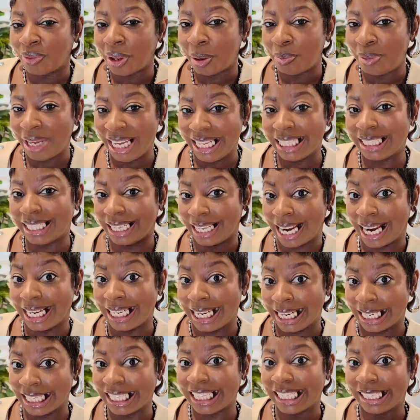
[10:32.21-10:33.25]
piece that I
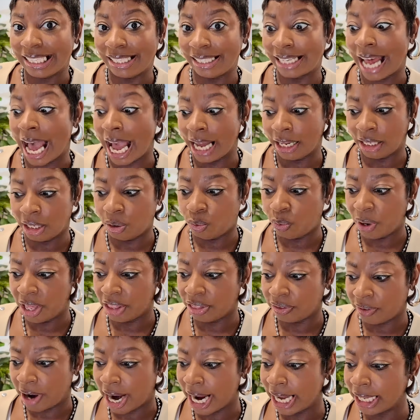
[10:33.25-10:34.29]
needed to style it
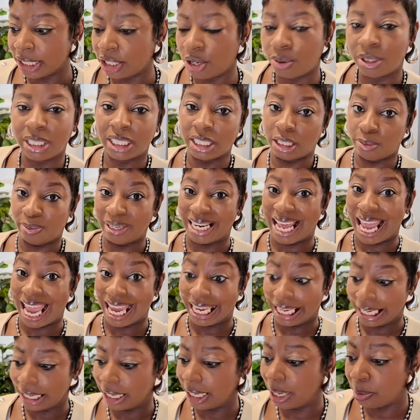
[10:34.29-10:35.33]
with, right? So it's just been
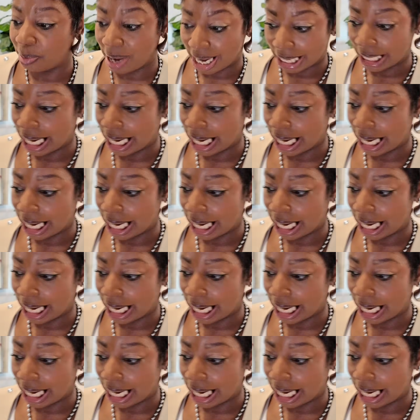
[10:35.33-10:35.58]
hanging in my